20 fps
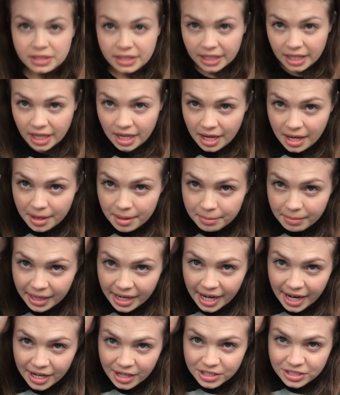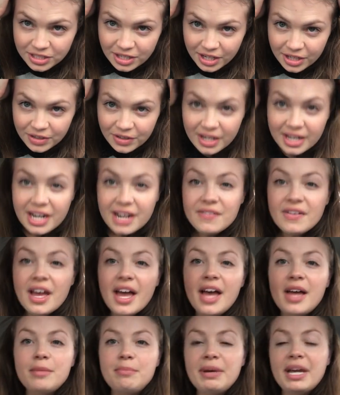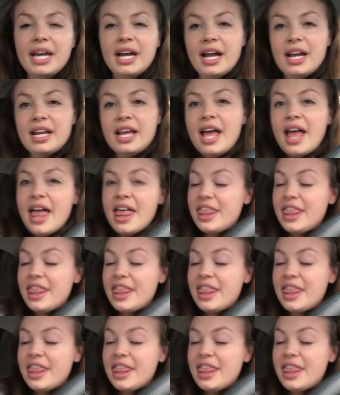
Like my hair is not great. I have a headband.